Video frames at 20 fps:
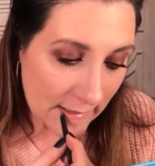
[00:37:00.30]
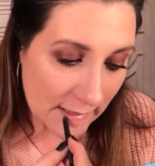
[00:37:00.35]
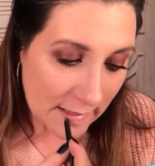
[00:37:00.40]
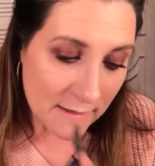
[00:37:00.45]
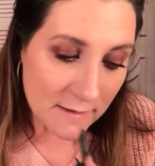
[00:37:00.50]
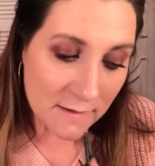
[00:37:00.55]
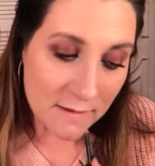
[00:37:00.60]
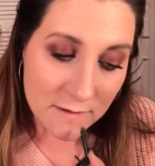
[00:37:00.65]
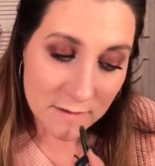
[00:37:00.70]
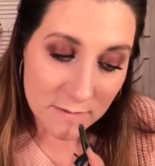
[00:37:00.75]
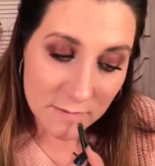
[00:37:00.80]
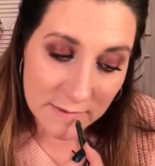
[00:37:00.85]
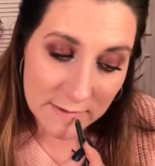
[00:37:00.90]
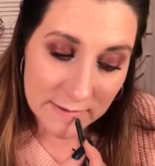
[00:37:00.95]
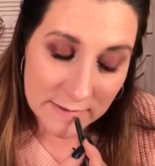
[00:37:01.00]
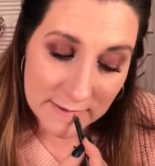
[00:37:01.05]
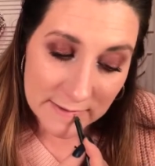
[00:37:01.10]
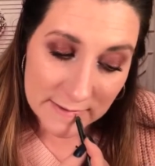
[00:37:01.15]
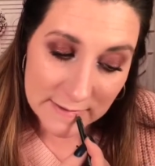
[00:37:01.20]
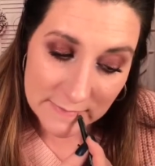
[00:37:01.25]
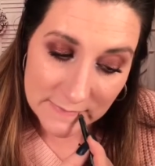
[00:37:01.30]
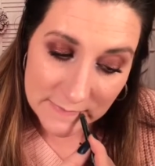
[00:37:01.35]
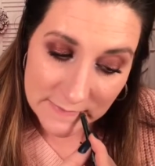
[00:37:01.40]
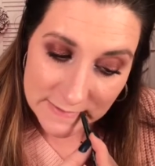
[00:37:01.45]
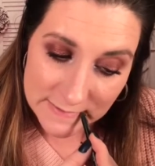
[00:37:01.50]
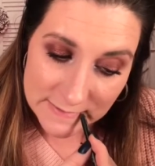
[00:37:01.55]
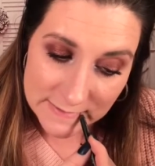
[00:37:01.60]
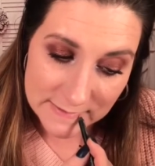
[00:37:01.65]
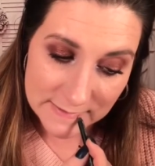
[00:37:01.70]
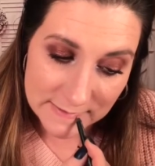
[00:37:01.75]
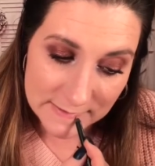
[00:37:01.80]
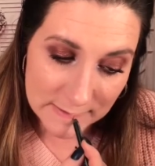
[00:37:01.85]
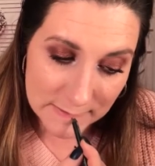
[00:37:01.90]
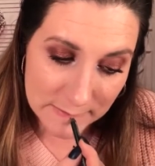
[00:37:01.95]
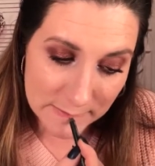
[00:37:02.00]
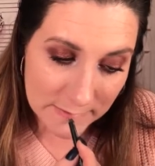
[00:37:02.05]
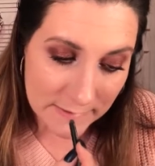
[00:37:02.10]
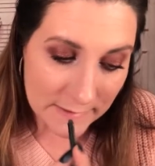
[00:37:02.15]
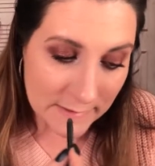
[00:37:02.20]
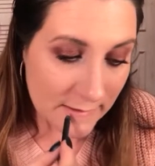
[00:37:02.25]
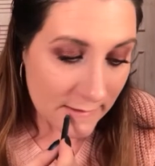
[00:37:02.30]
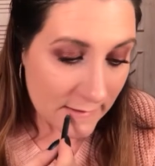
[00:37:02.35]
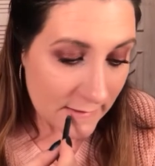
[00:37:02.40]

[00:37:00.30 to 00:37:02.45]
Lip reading: because where I live it is super